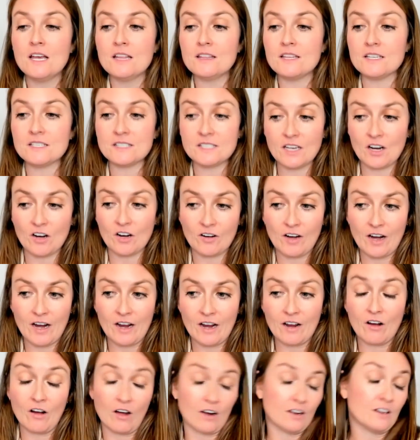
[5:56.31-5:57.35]
The
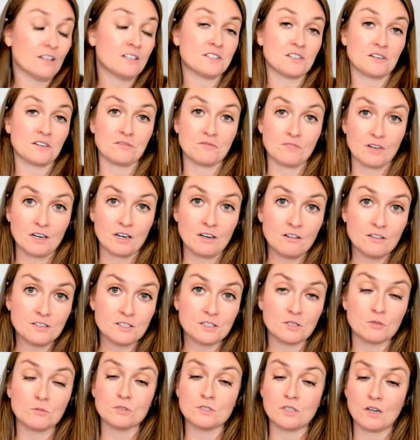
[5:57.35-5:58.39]
CRA audits are real,
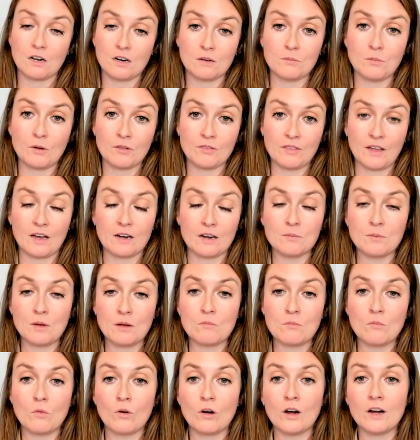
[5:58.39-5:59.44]
so we'll talk about that a bit
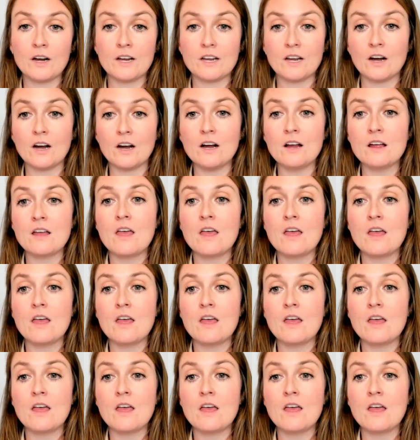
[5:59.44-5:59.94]
more here.